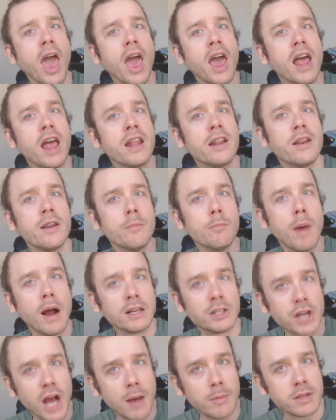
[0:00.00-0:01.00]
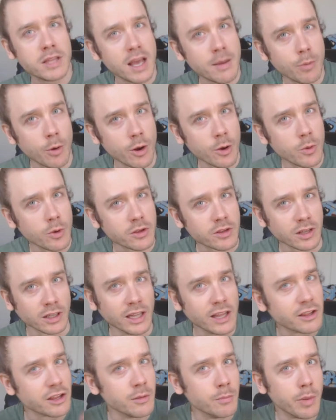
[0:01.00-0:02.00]
And my job at that point was to
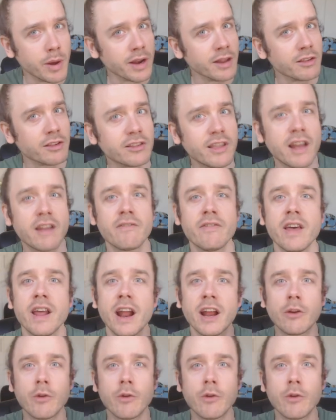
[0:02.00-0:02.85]
listen, but instead of that,